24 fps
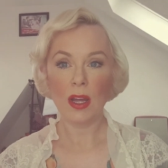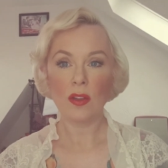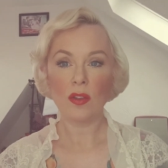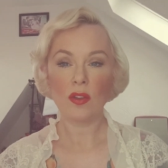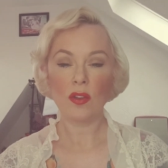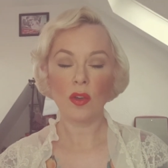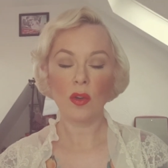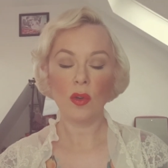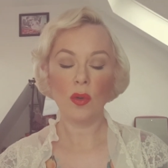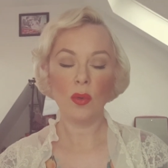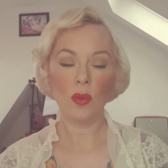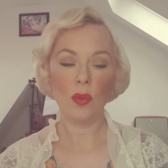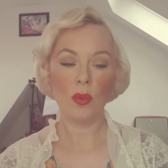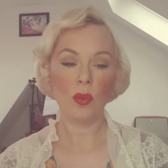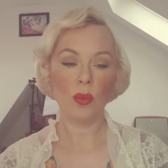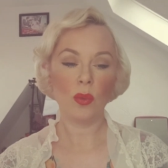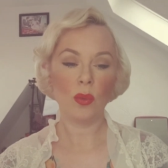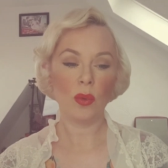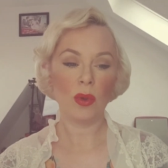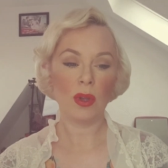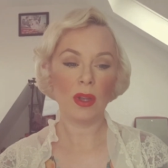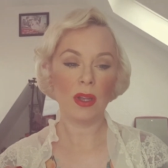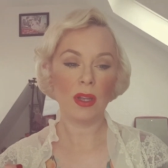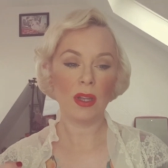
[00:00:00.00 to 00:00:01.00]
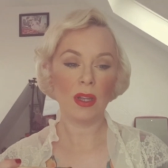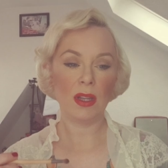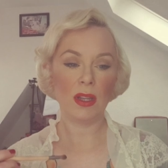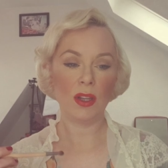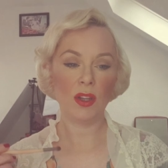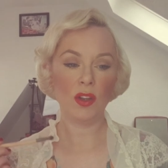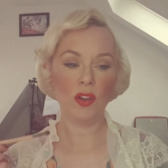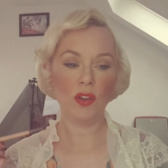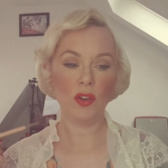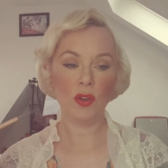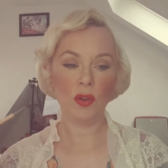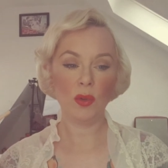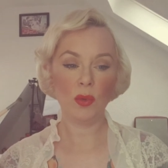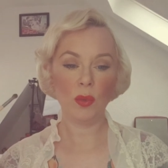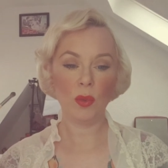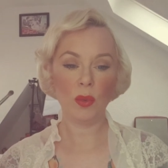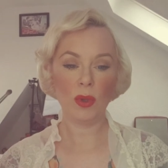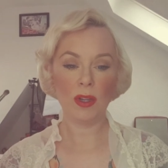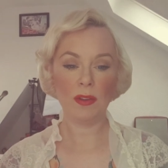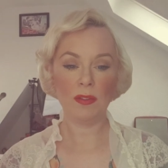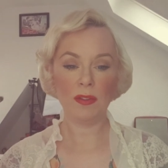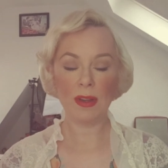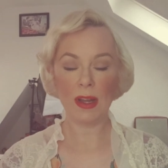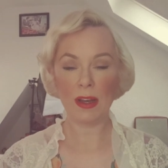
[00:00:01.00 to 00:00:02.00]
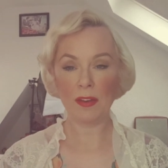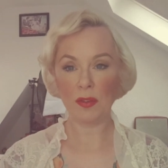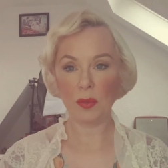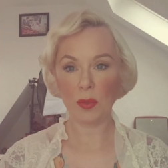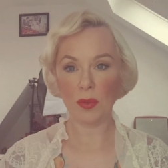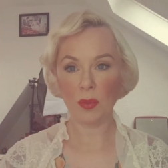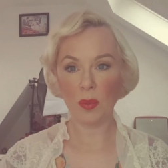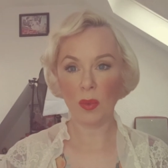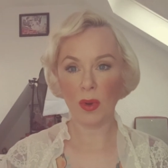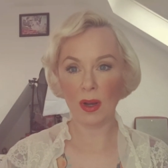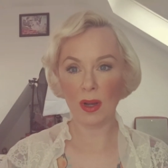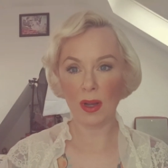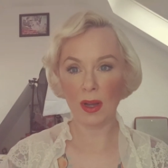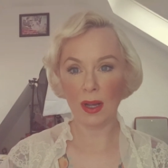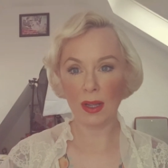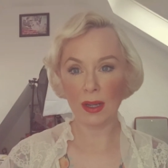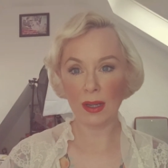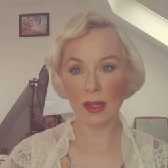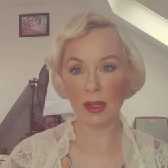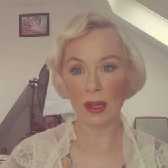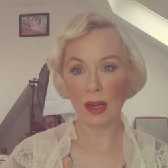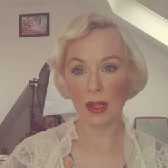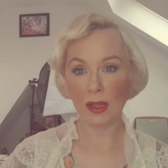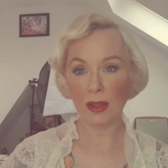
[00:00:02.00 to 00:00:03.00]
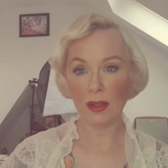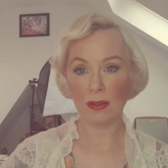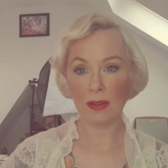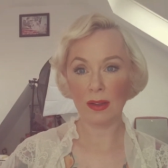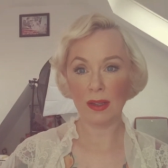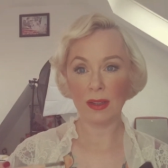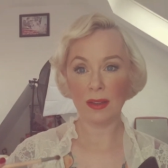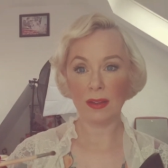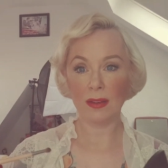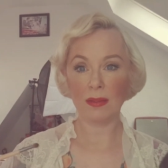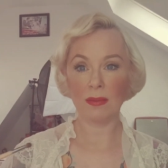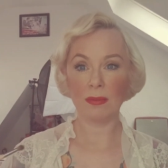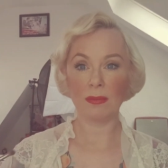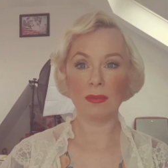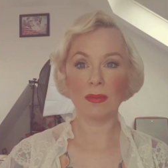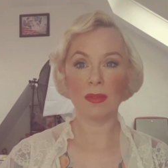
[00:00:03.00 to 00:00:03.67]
So you will have left with one kind of color and